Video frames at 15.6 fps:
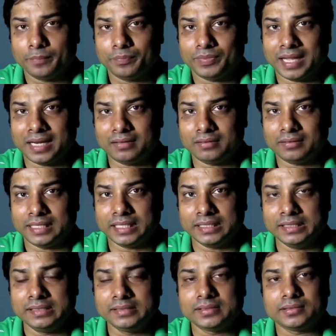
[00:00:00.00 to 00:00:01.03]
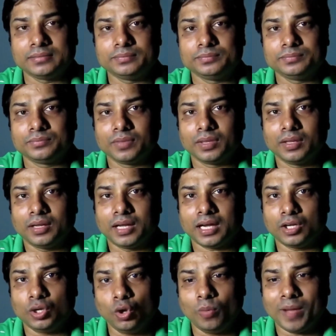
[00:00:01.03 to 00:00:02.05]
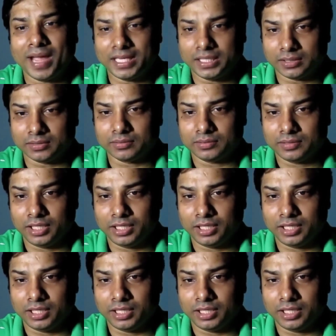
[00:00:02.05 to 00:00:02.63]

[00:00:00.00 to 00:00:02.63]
that there is a globe icon.